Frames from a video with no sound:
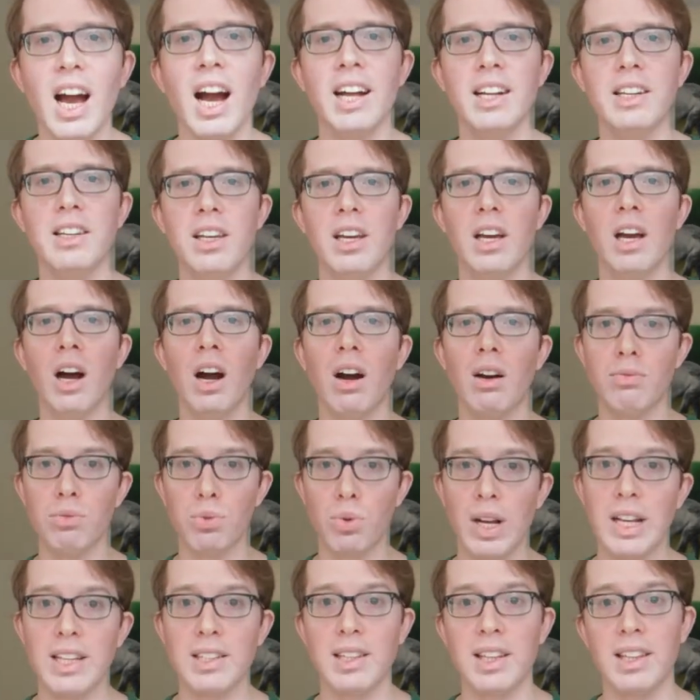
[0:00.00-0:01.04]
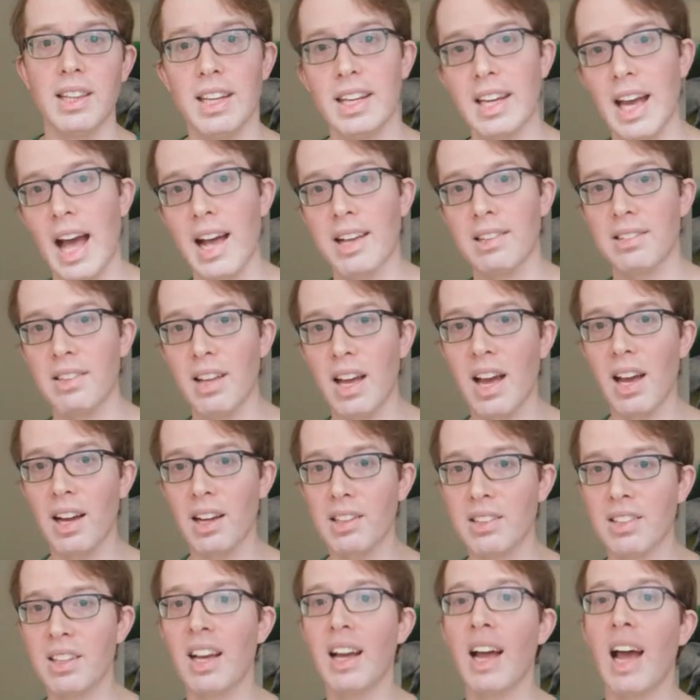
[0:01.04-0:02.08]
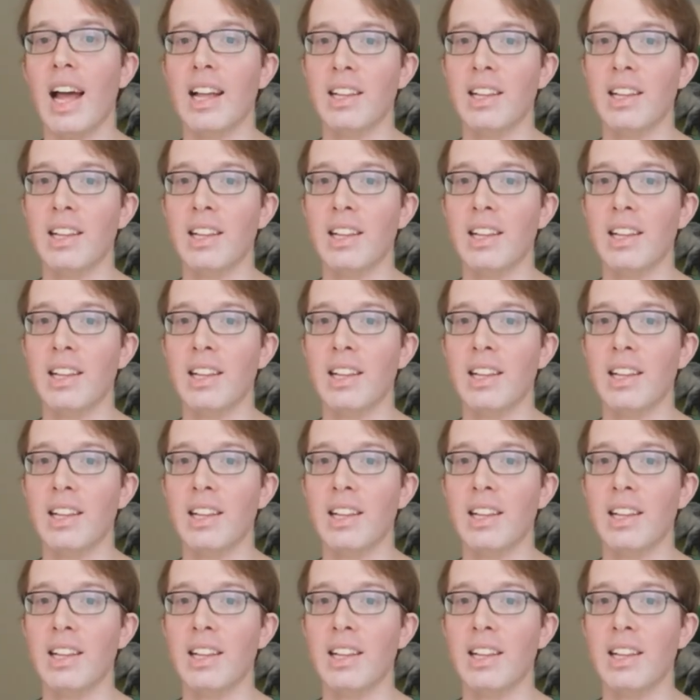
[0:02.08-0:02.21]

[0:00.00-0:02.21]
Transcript: idea of raising the gas tax,